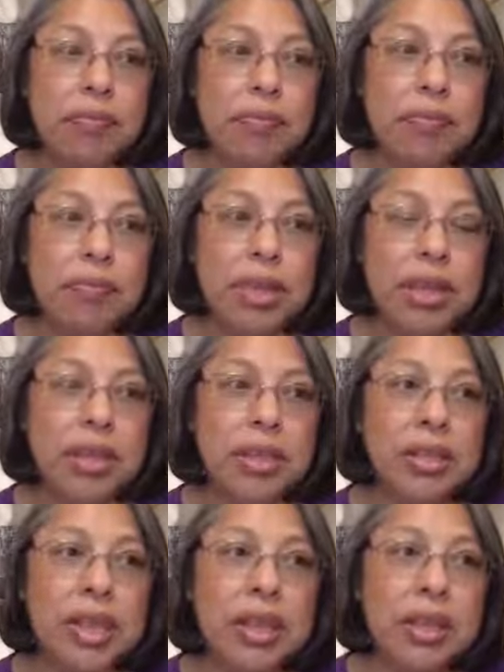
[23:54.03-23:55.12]
because
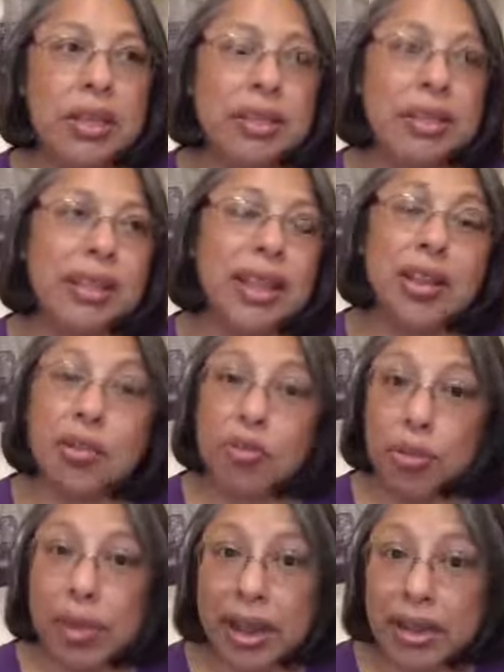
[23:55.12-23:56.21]
they can
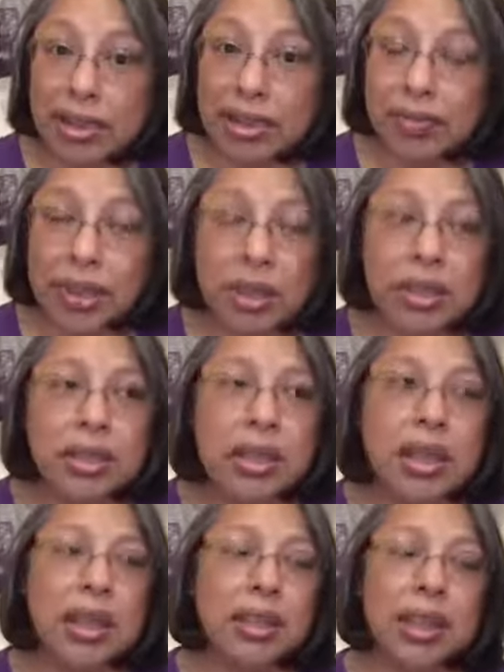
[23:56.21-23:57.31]
remind us of things,
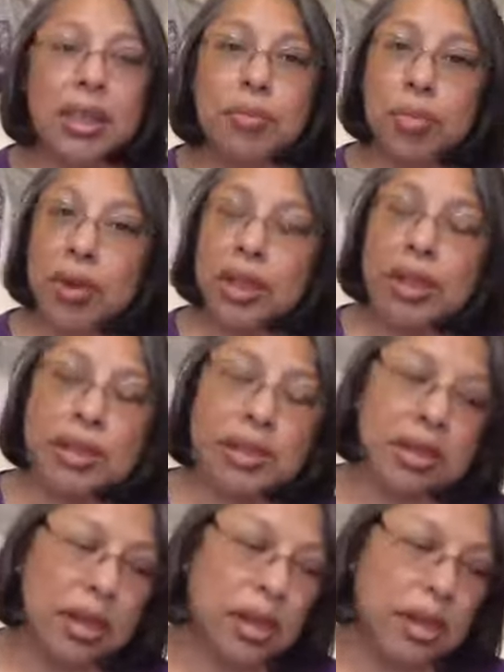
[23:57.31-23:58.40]
they can bring us
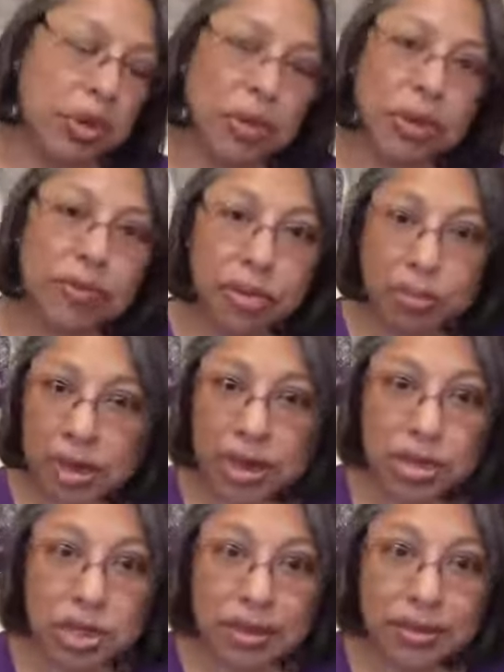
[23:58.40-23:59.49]
new
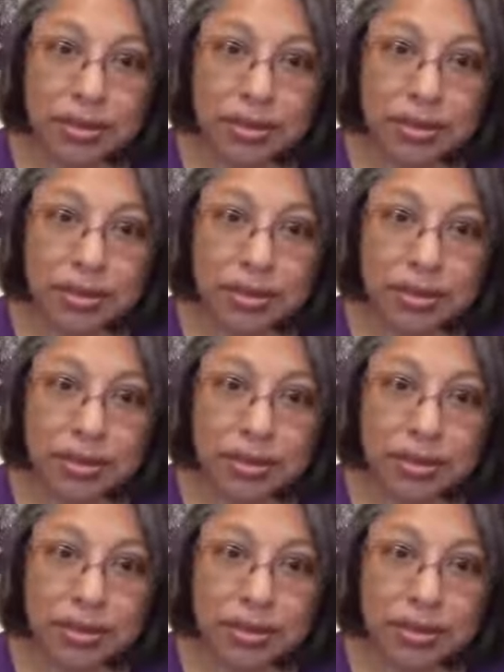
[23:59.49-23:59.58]
information,